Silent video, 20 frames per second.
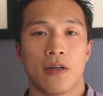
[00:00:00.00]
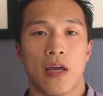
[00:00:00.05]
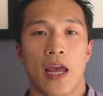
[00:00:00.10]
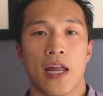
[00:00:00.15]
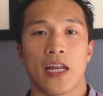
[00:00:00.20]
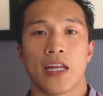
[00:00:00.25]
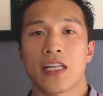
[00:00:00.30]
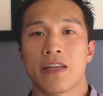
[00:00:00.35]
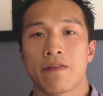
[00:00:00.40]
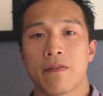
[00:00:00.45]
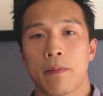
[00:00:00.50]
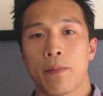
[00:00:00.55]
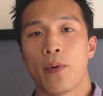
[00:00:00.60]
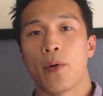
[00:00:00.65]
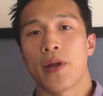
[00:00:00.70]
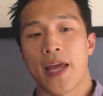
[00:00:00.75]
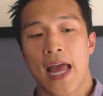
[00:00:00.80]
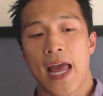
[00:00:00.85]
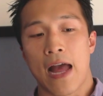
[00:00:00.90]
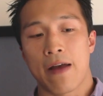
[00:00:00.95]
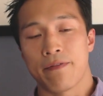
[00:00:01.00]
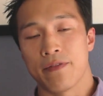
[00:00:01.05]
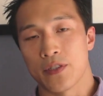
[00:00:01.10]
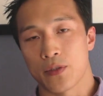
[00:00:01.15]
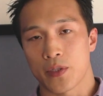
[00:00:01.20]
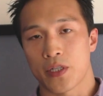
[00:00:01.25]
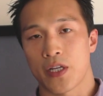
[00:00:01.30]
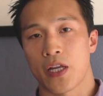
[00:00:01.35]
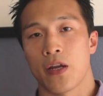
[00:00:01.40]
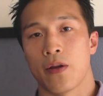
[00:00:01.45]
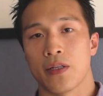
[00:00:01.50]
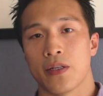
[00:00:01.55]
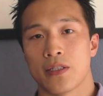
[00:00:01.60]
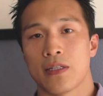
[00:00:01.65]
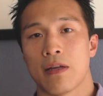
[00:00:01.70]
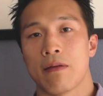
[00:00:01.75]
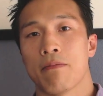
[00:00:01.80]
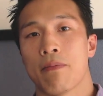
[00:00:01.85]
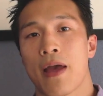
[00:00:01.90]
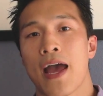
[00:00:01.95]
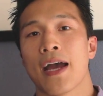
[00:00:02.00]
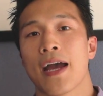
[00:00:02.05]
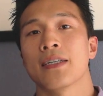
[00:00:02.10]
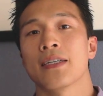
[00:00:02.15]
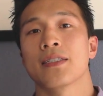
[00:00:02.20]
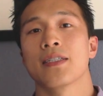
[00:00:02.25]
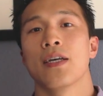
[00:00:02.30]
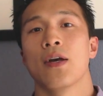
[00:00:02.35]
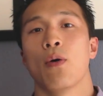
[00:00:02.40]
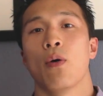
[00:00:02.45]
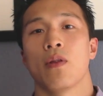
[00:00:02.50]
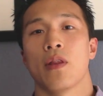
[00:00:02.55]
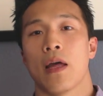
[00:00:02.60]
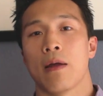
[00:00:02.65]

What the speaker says: So at any given point, half of us were carrying the sandbags.